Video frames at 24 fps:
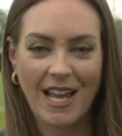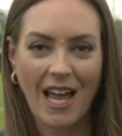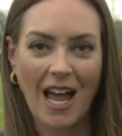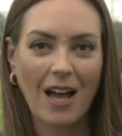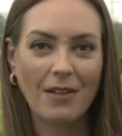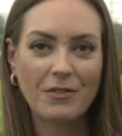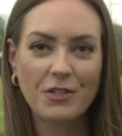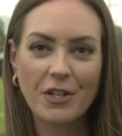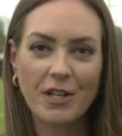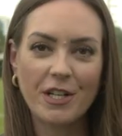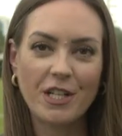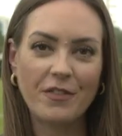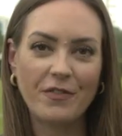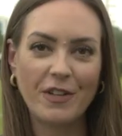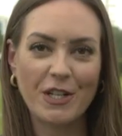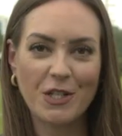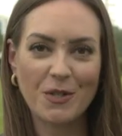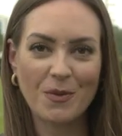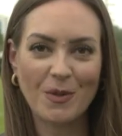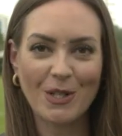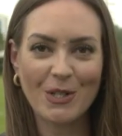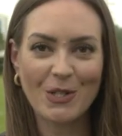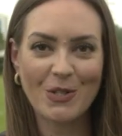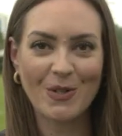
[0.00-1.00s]
After
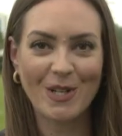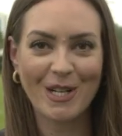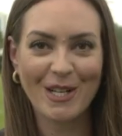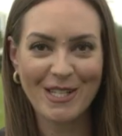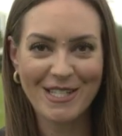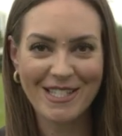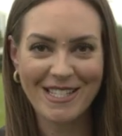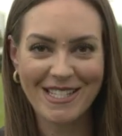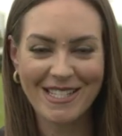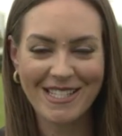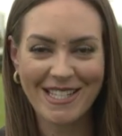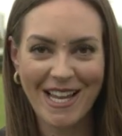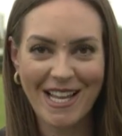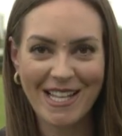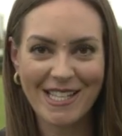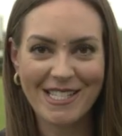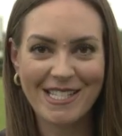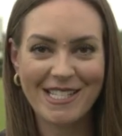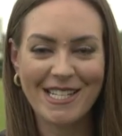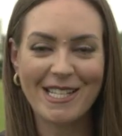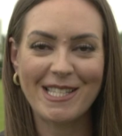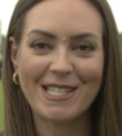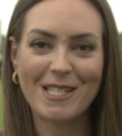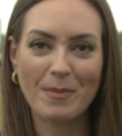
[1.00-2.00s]
individual drills, the
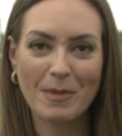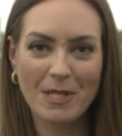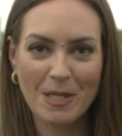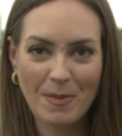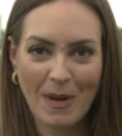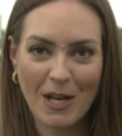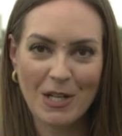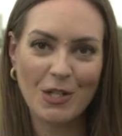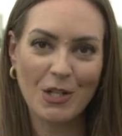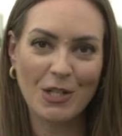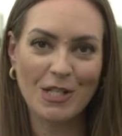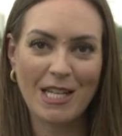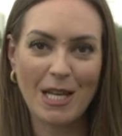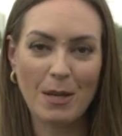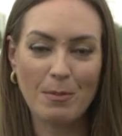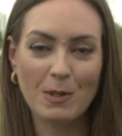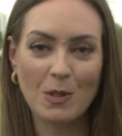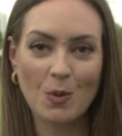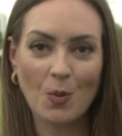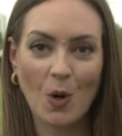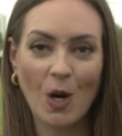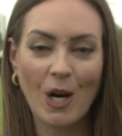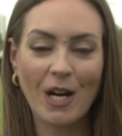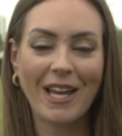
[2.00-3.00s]
Saints did some special
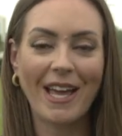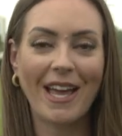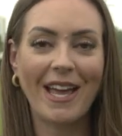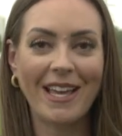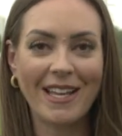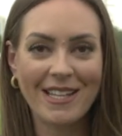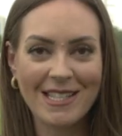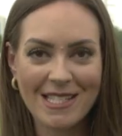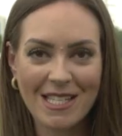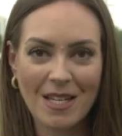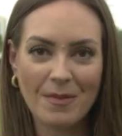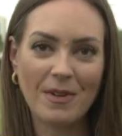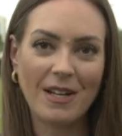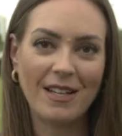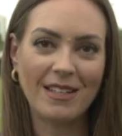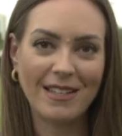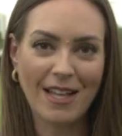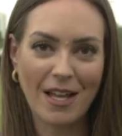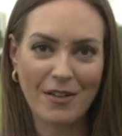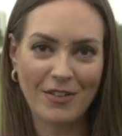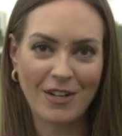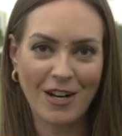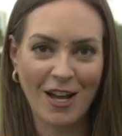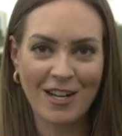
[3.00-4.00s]
teams work and some
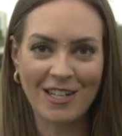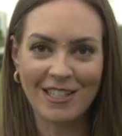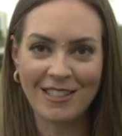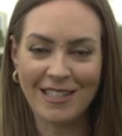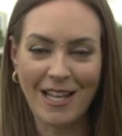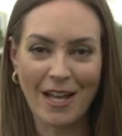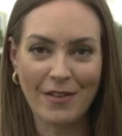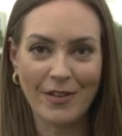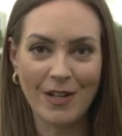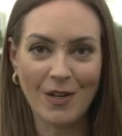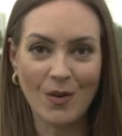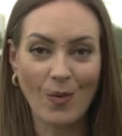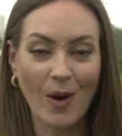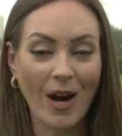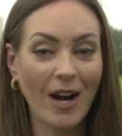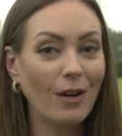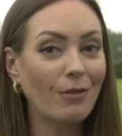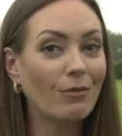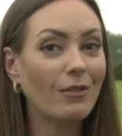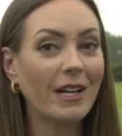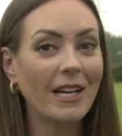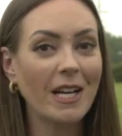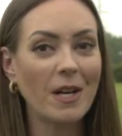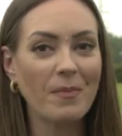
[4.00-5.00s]
11-on-11,
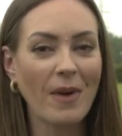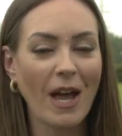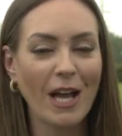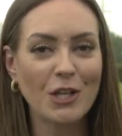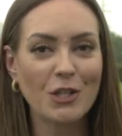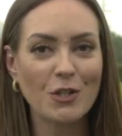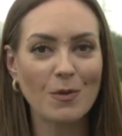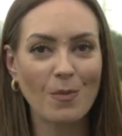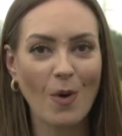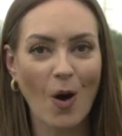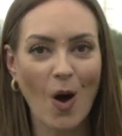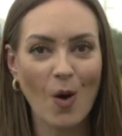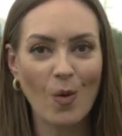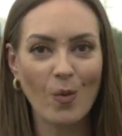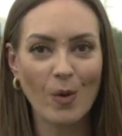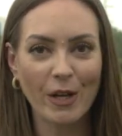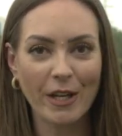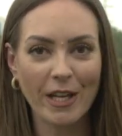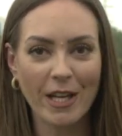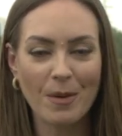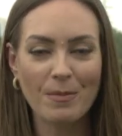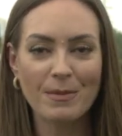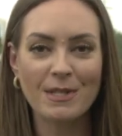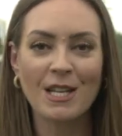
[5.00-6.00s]
where running back Jamal
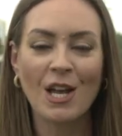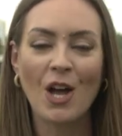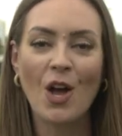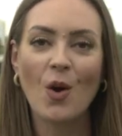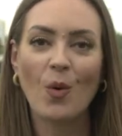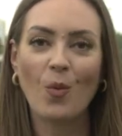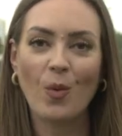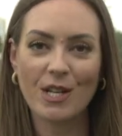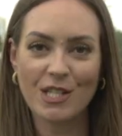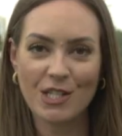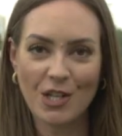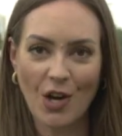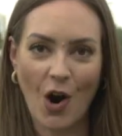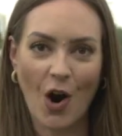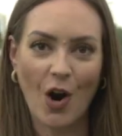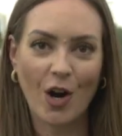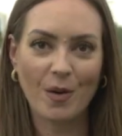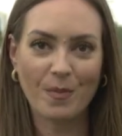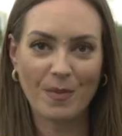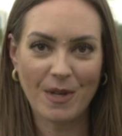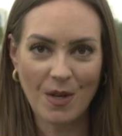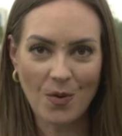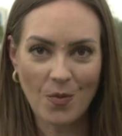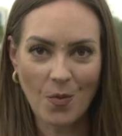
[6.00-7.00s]
Williams was
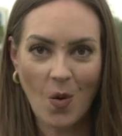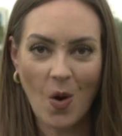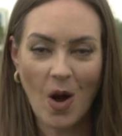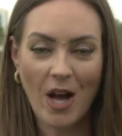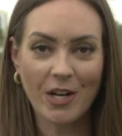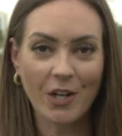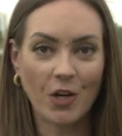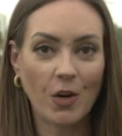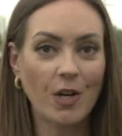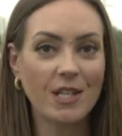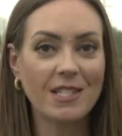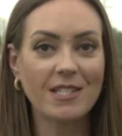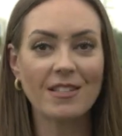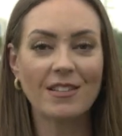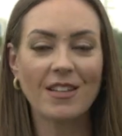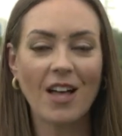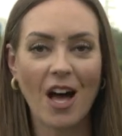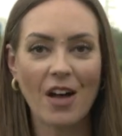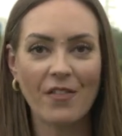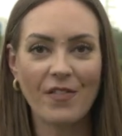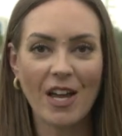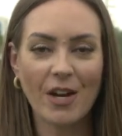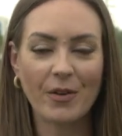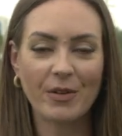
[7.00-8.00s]
RB1. Chris
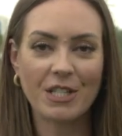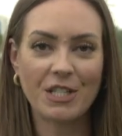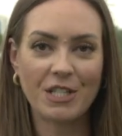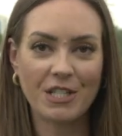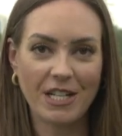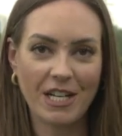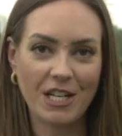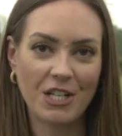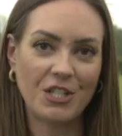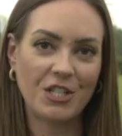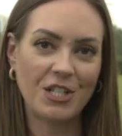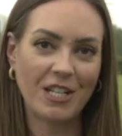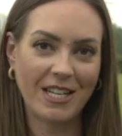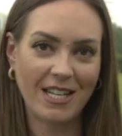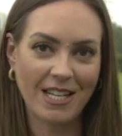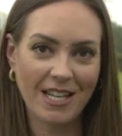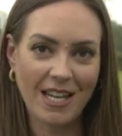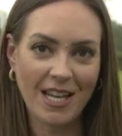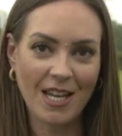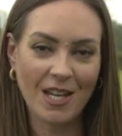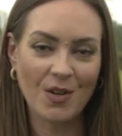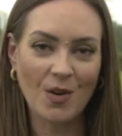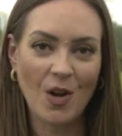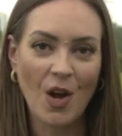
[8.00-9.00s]
Olave, Rashid
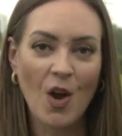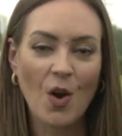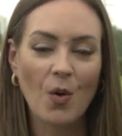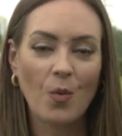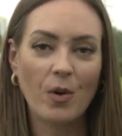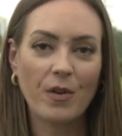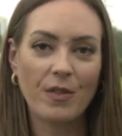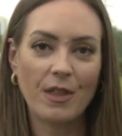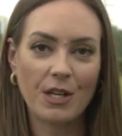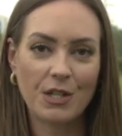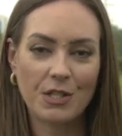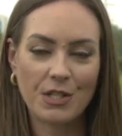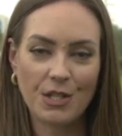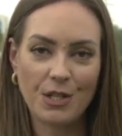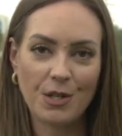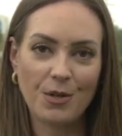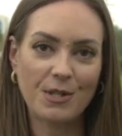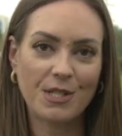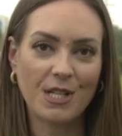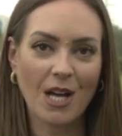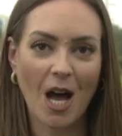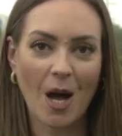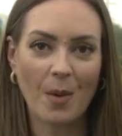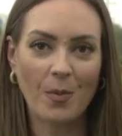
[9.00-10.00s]
Shaheed were the
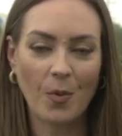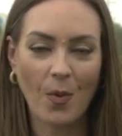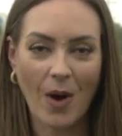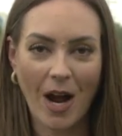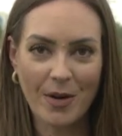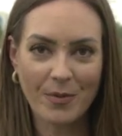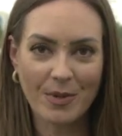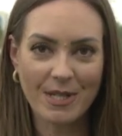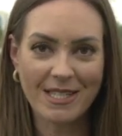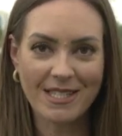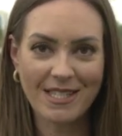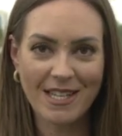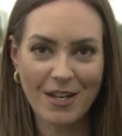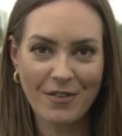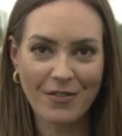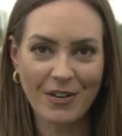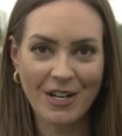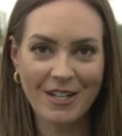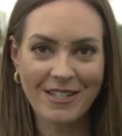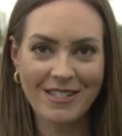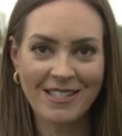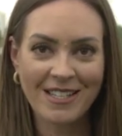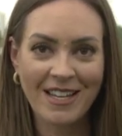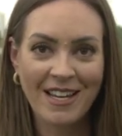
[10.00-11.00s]
two top wide
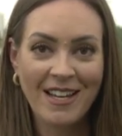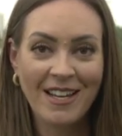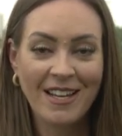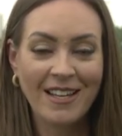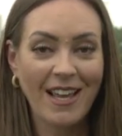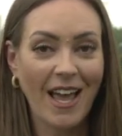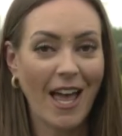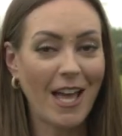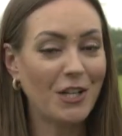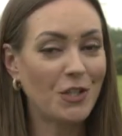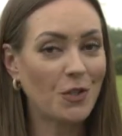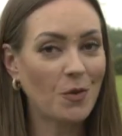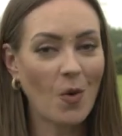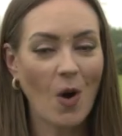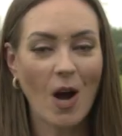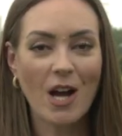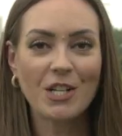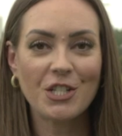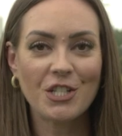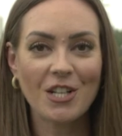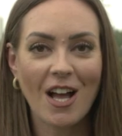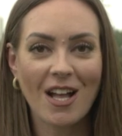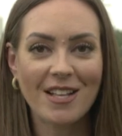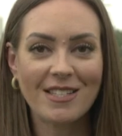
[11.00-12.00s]
receivers, and
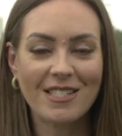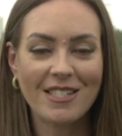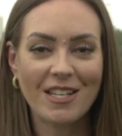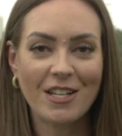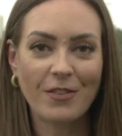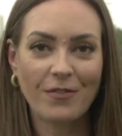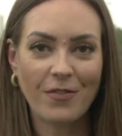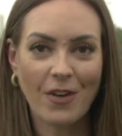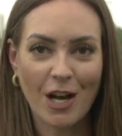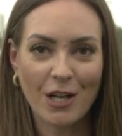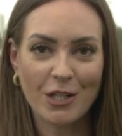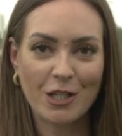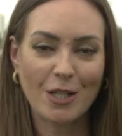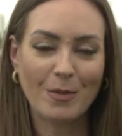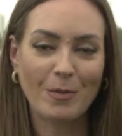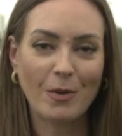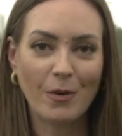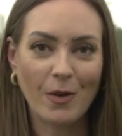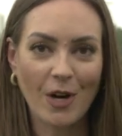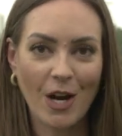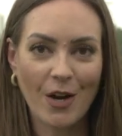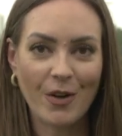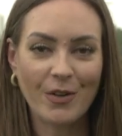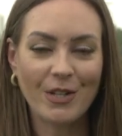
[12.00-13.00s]
Juwan Johnson, Foster
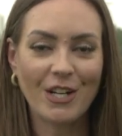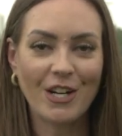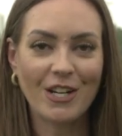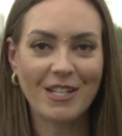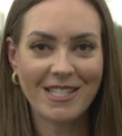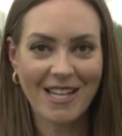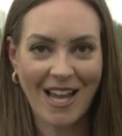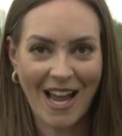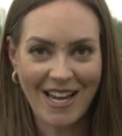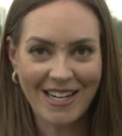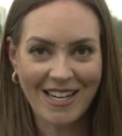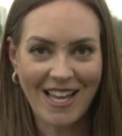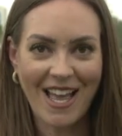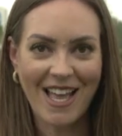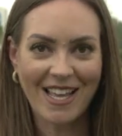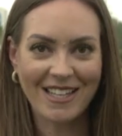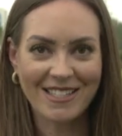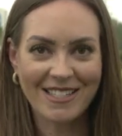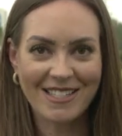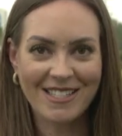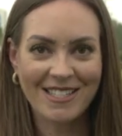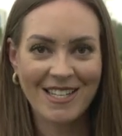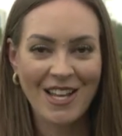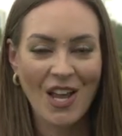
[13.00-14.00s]
Moreau, your tight
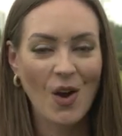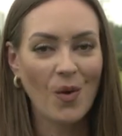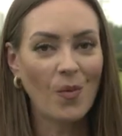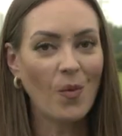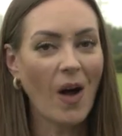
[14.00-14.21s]
ends.